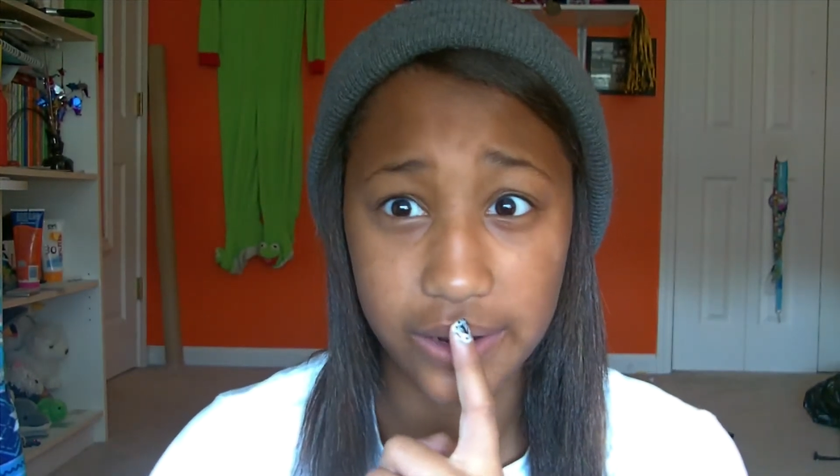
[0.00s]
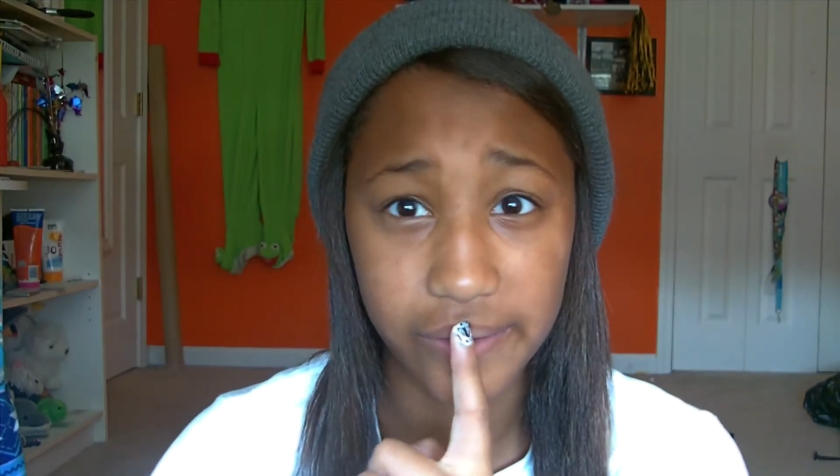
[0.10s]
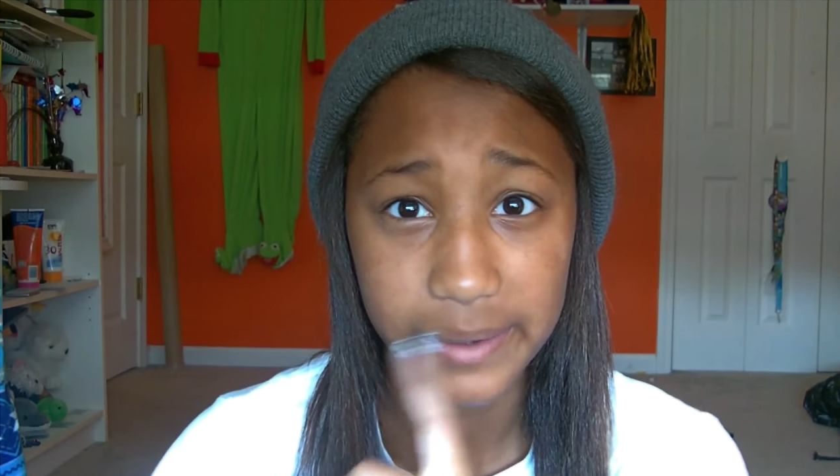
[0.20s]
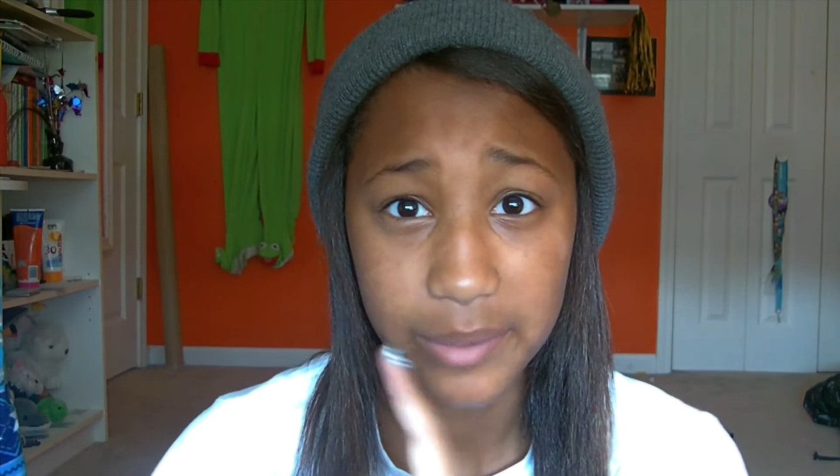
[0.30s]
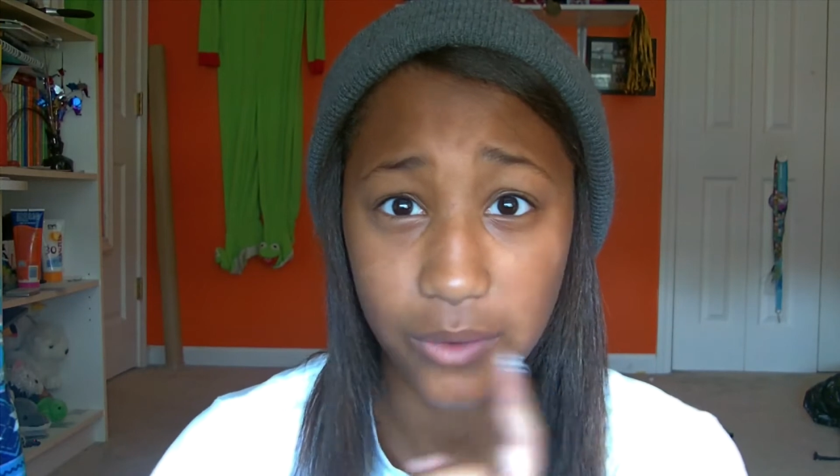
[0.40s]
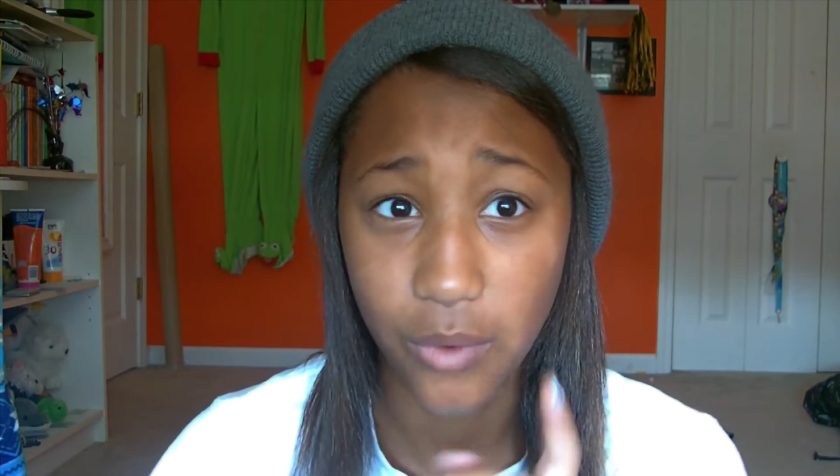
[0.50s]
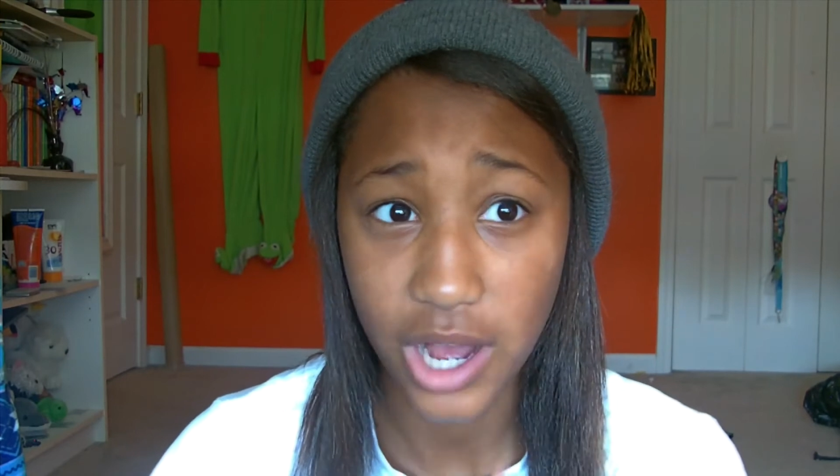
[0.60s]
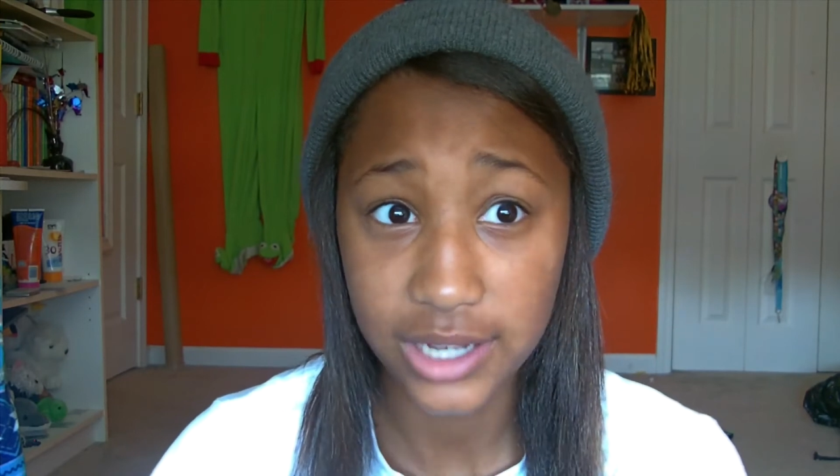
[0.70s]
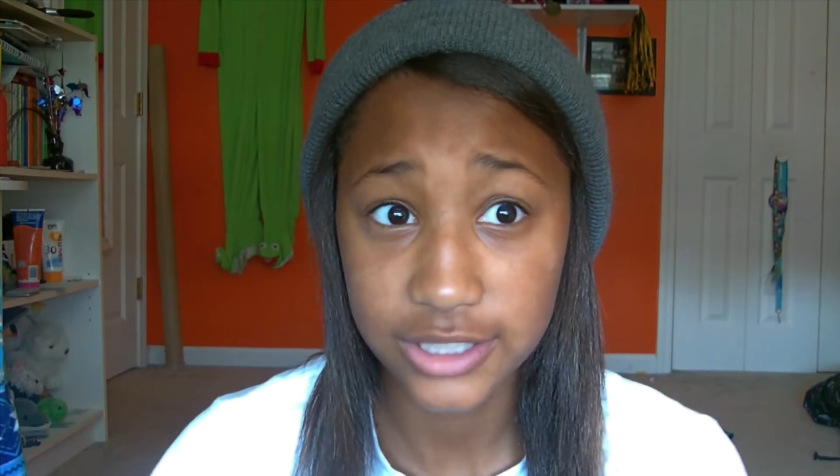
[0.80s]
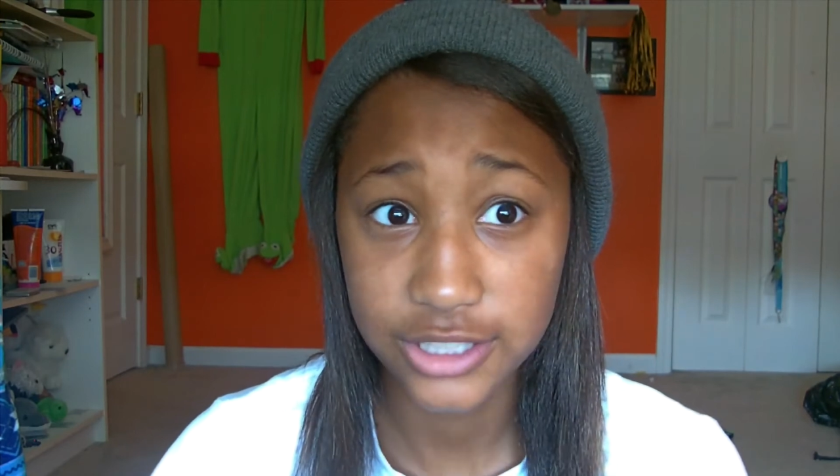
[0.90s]
already be
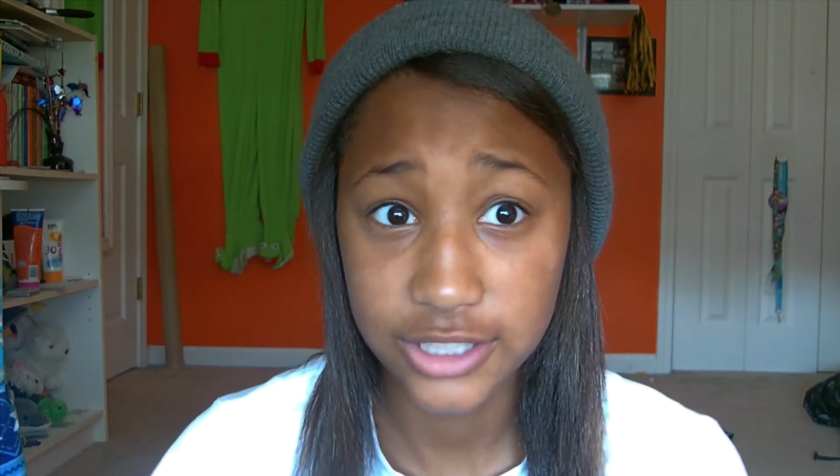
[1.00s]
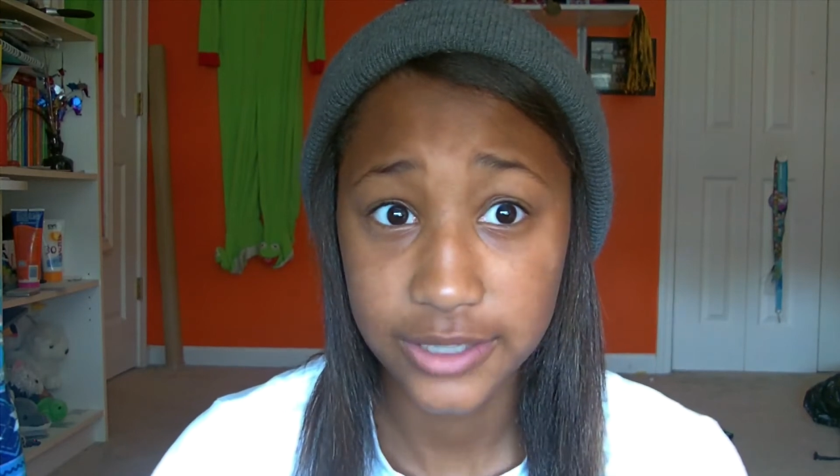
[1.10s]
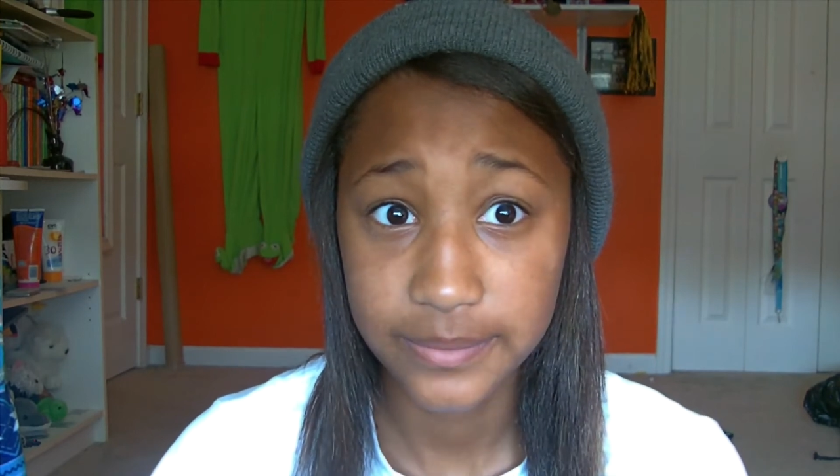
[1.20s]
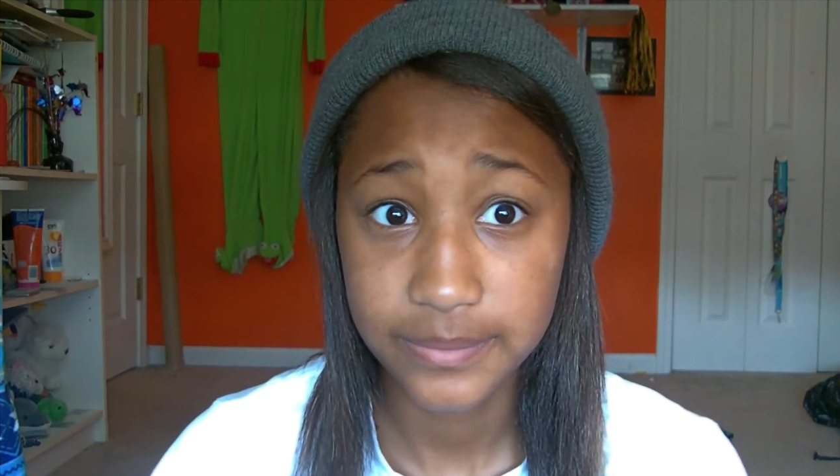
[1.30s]
washed,